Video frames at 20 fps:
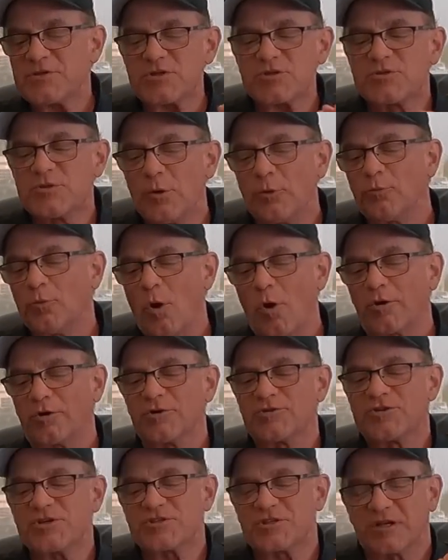This is no
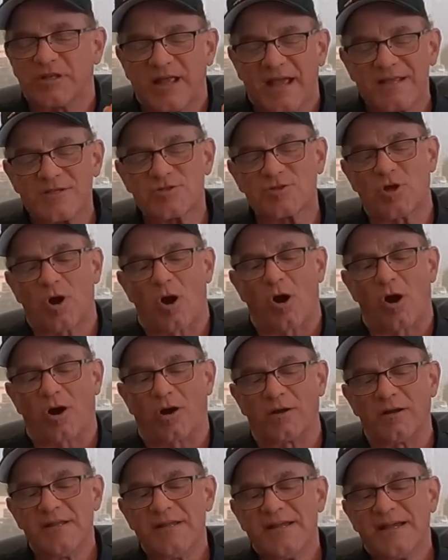longer just a nice
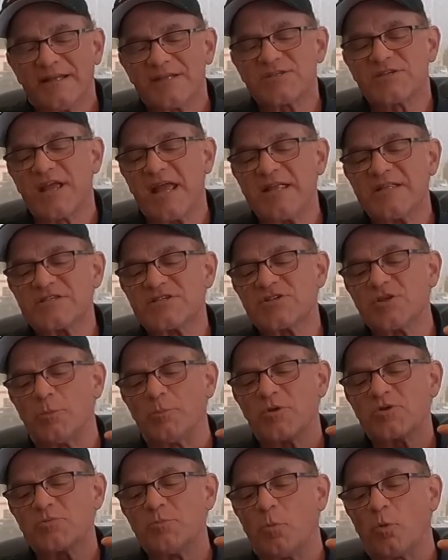car. It has gained
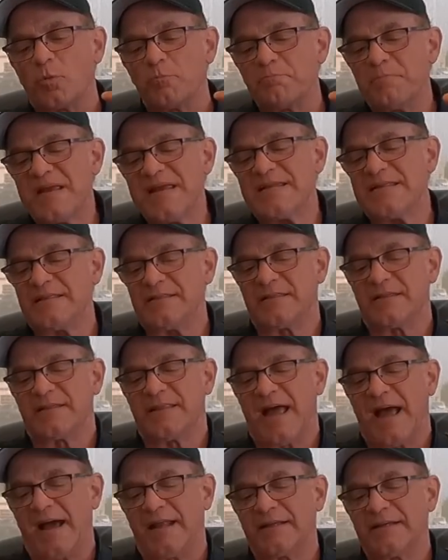so much more meaning
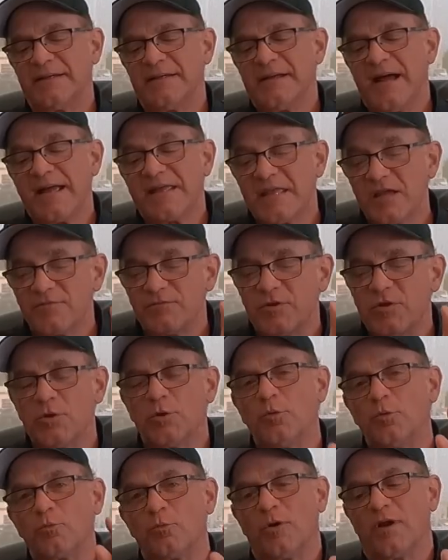than that. I give
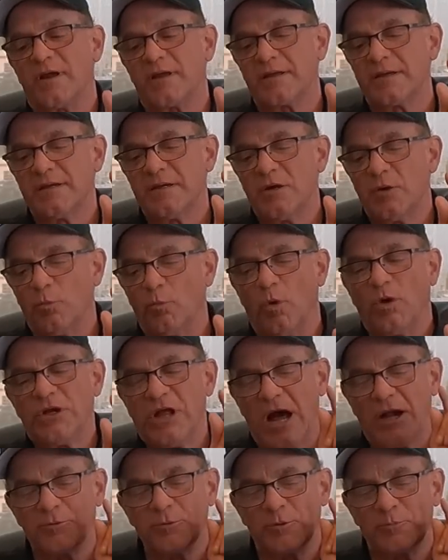you, Rick,
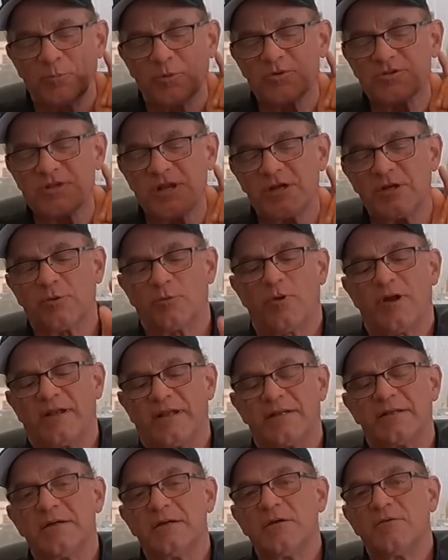one hundred percent
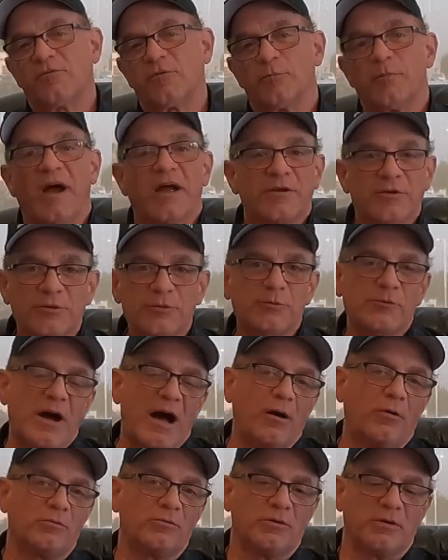credit for my new
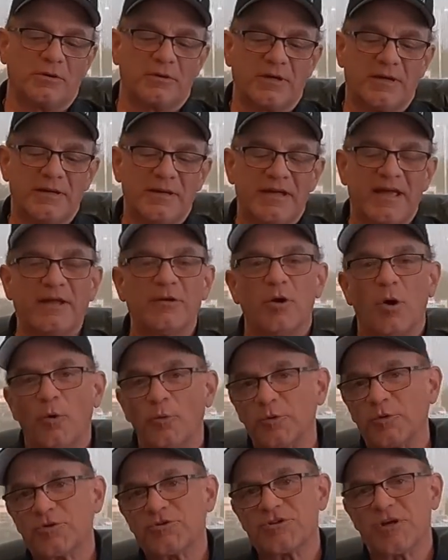outlook and
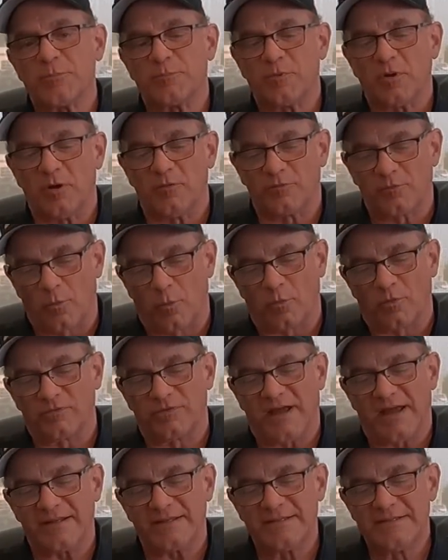ownership of
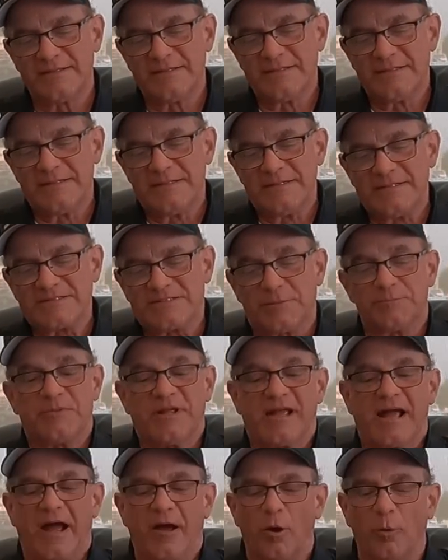Corvette.
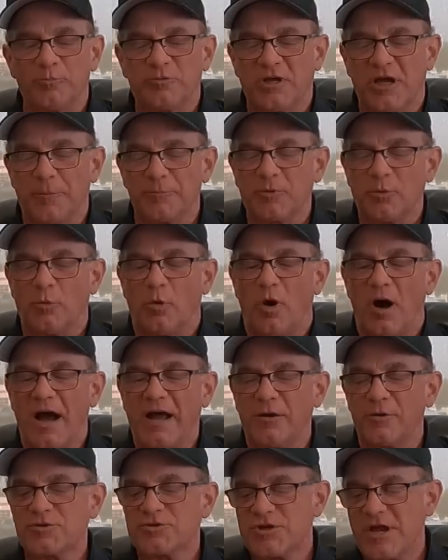Someday I hope to come to
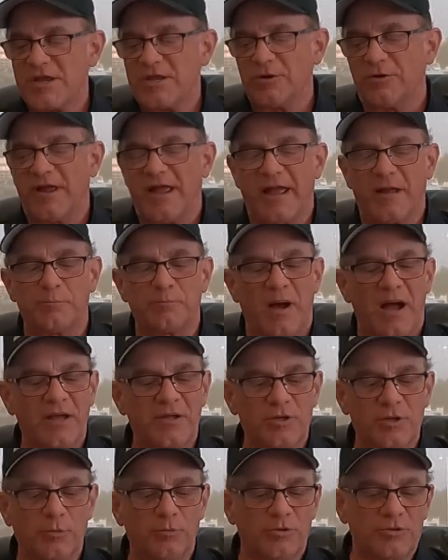Ohio, shake your hand,
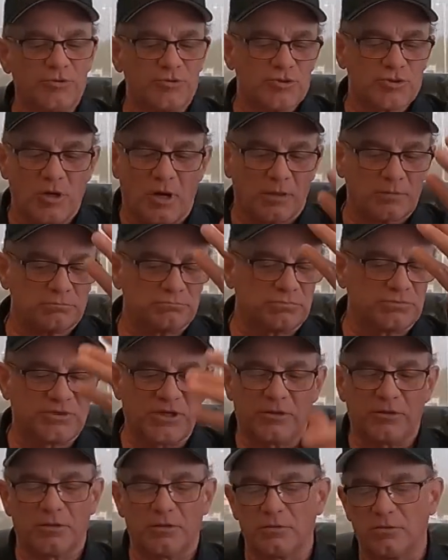buy you and Chuck
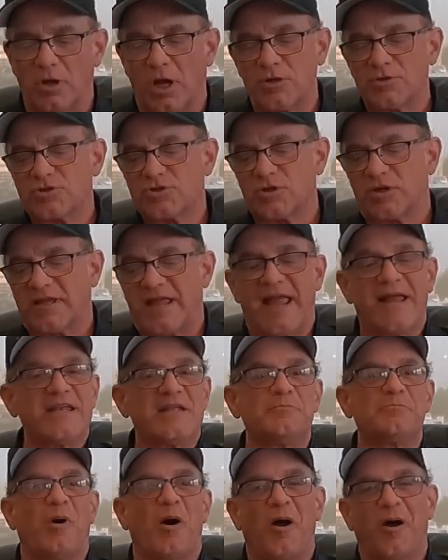dinner, lunch, a
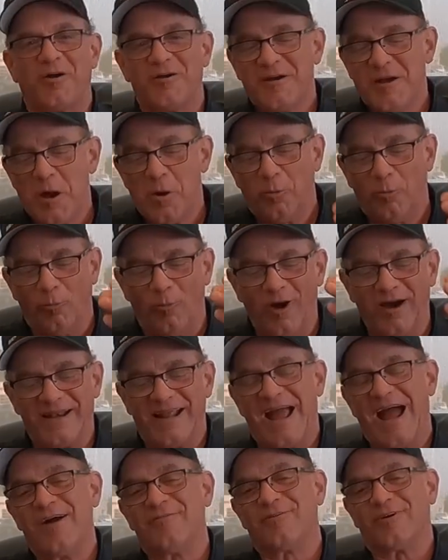candy bar,
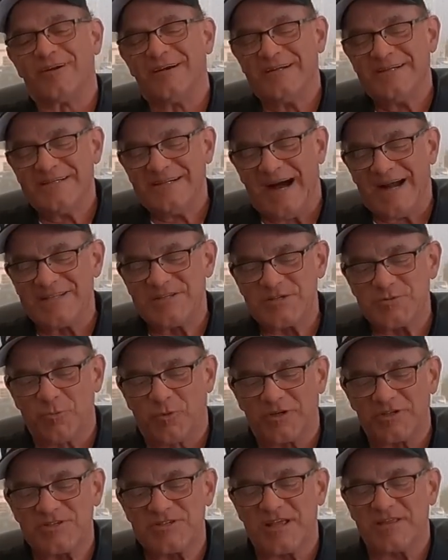whatever. I just
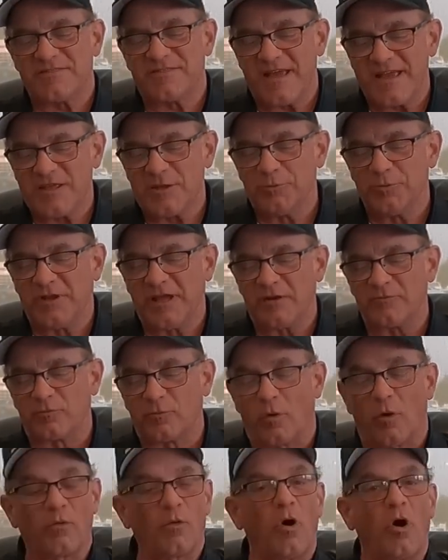want to say thank you again
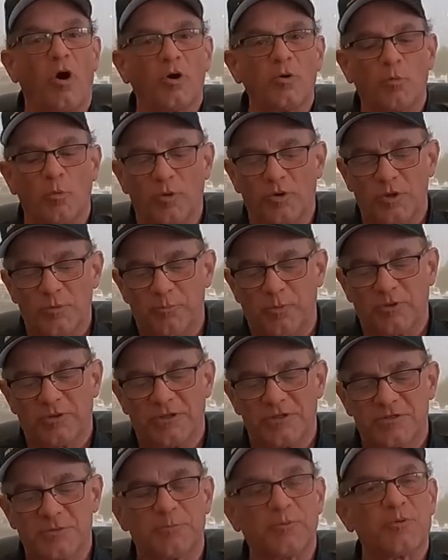for all the hard work you
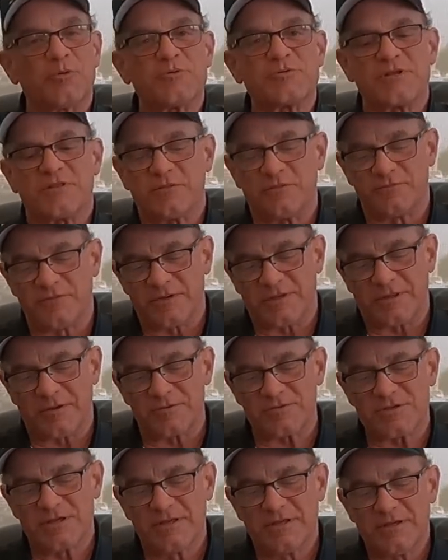put into producing the
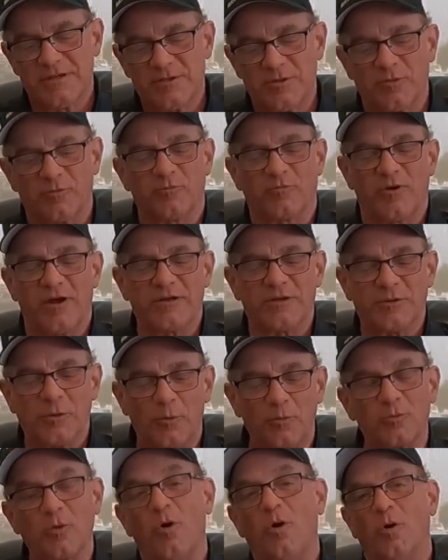videos. Your friend in
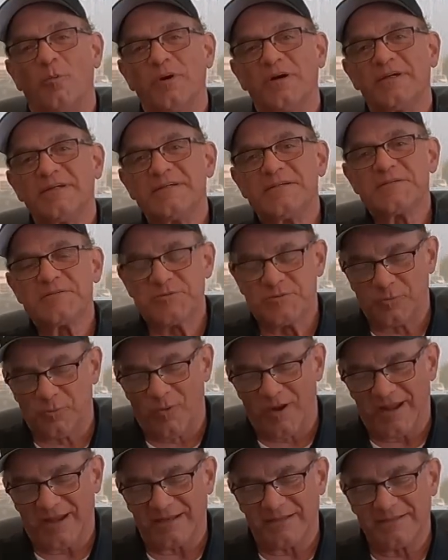Oklahoma,
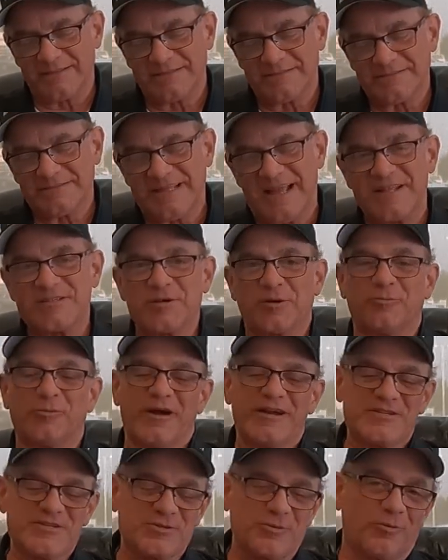Dwayne. That's a
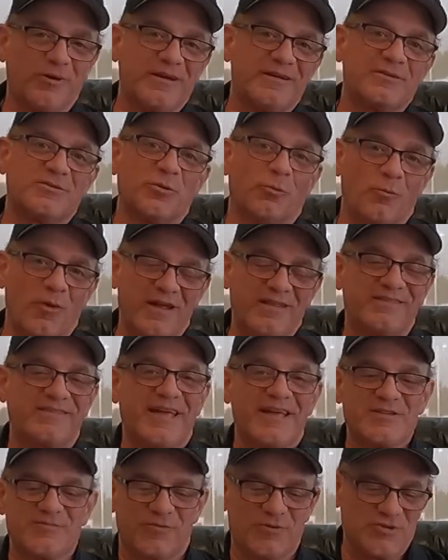great story.
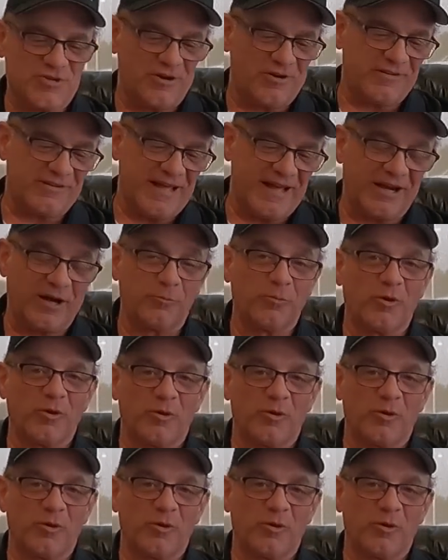Dwayne, thanks for sharing that. I